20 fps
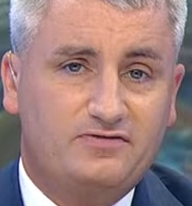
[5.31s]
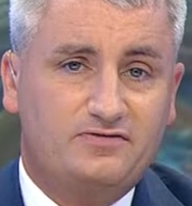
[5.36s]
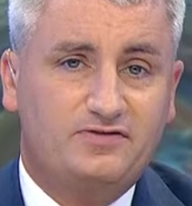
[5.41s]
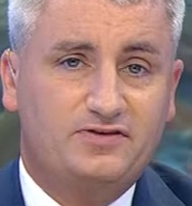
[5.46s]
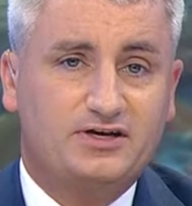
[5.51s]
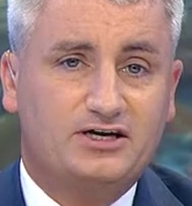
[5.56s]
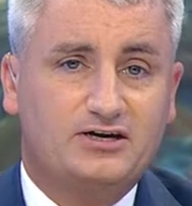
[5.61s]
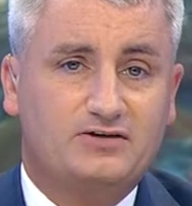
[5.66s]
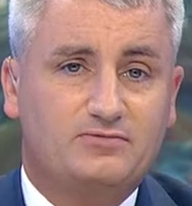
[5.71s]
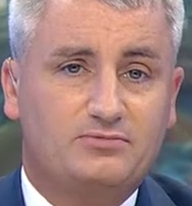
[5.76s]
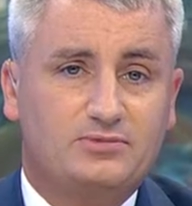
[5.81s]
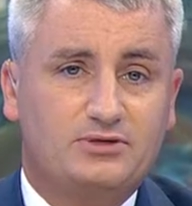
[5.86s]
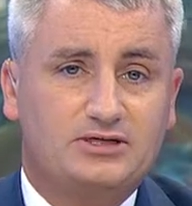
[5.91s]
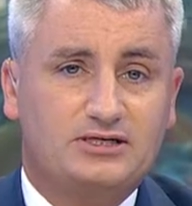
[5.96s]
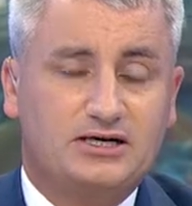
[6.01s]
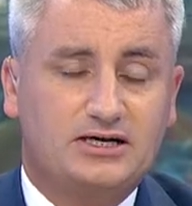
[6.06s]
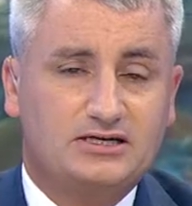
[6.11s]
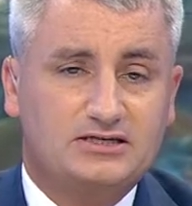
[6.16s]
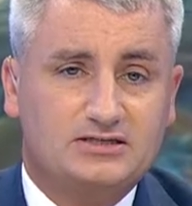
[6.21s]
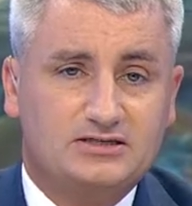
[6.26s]
The government
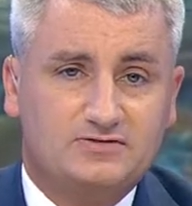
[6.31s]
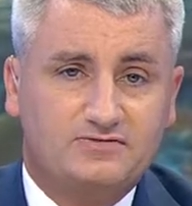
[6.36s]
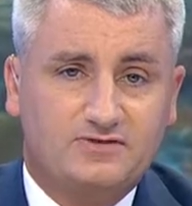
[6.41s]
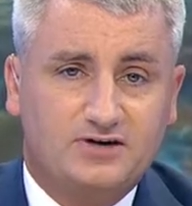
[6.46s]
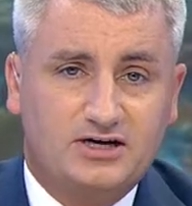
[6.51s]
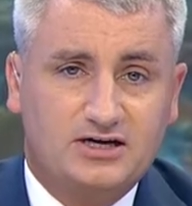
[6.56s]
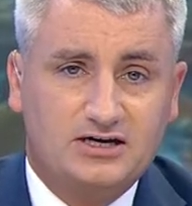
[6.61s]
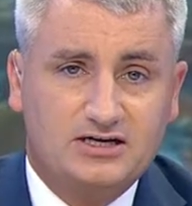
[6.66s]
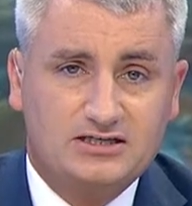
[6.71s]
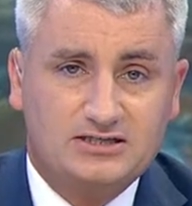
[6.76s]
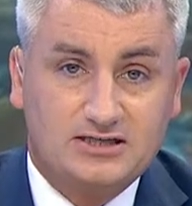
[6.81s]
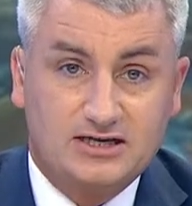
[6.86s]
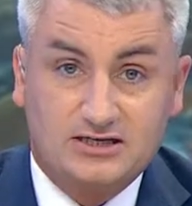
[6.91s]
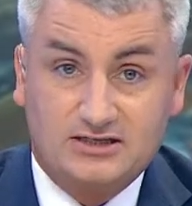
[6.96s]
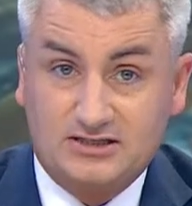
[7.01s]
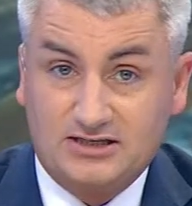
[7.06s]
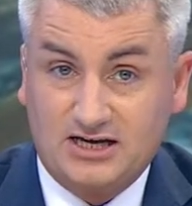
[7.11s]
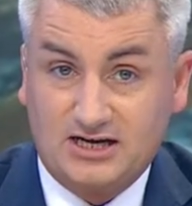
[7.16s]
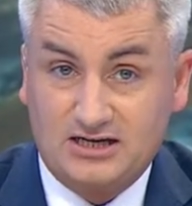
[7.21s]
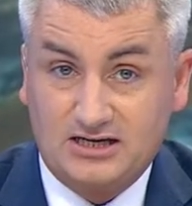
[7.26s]
has devised a
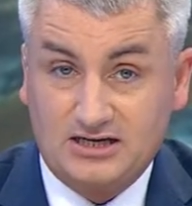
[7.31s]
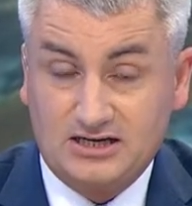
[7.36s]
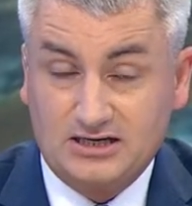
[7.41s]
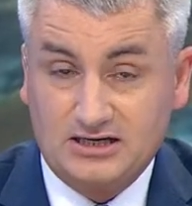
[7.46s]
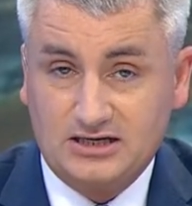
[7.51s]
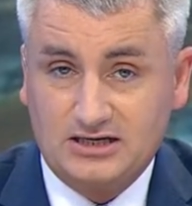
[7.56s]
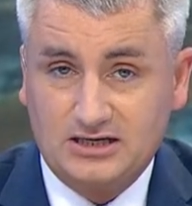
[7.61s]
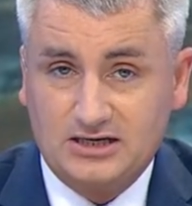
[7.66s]
10-year